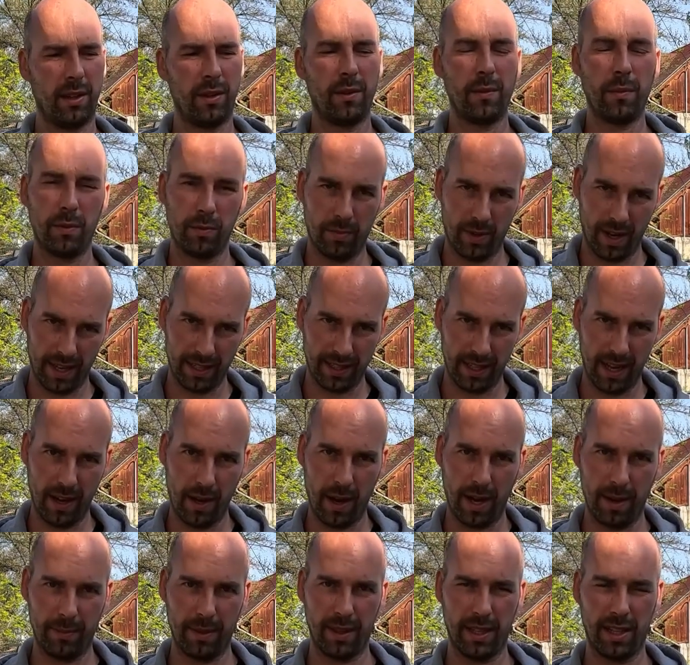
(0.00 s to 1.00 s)
right now
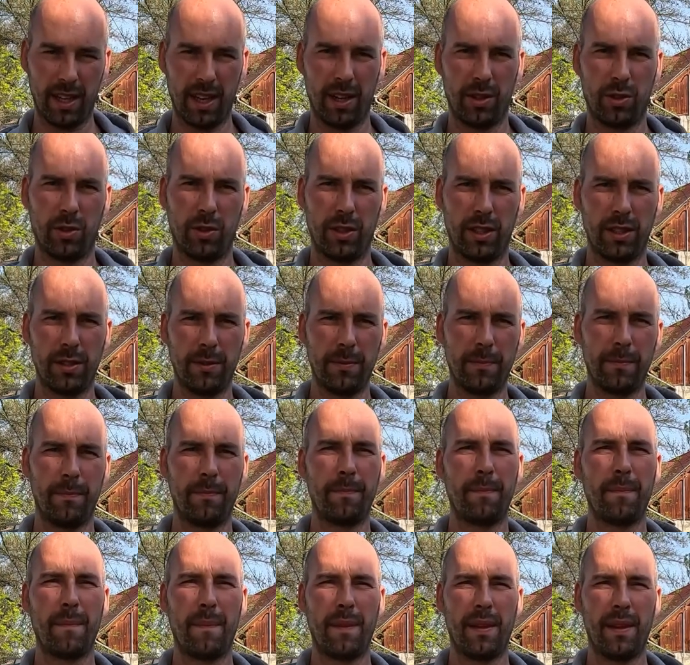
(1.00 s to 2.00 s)
I'm in Gardoni.
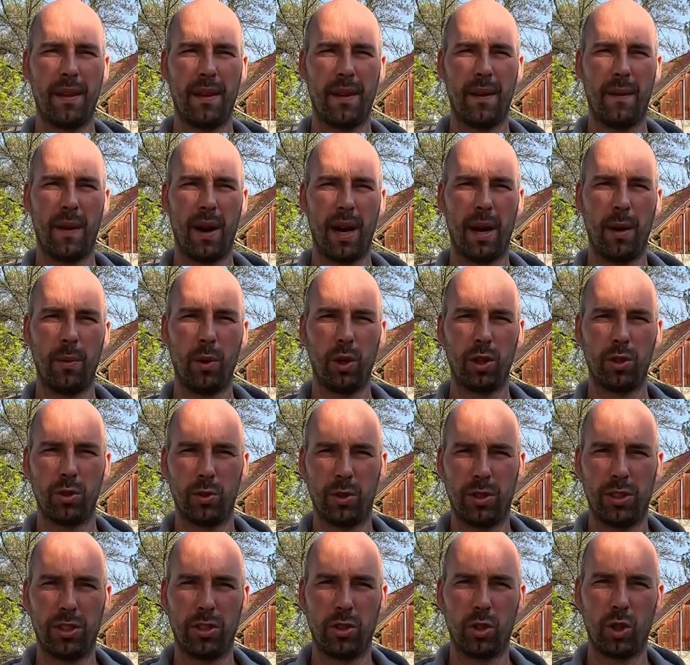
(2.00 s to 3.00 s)
I'm going to
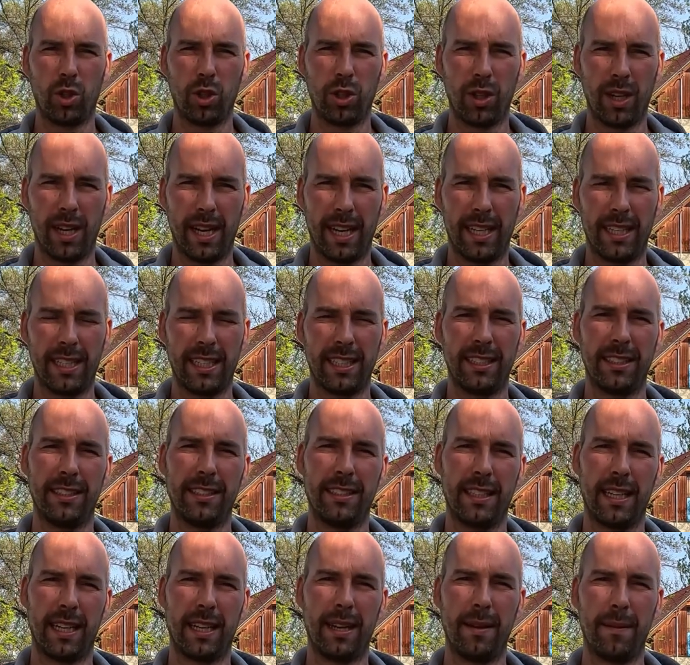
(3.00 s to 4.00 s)
install a
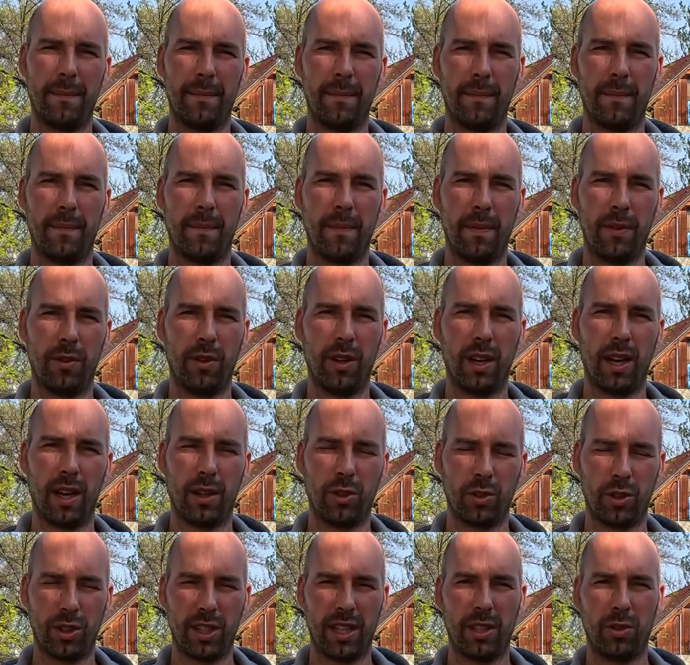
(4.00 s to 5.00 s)
Lince
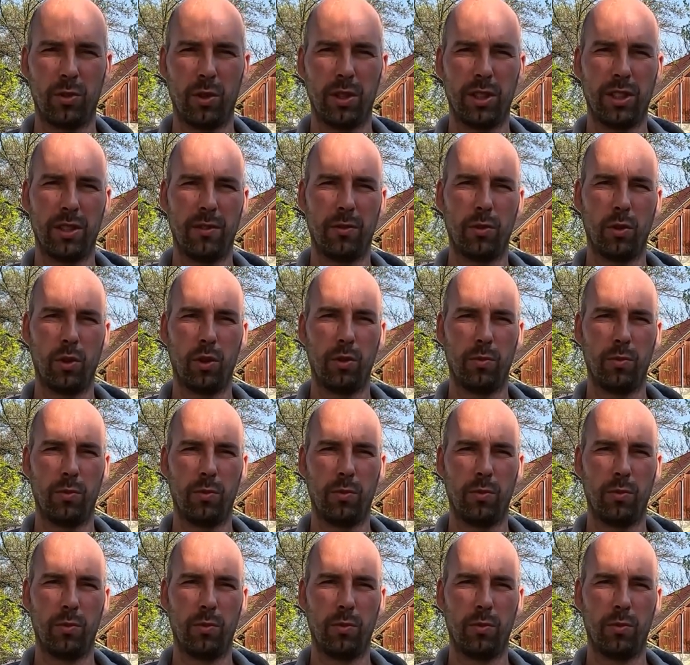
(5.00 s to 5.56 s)
324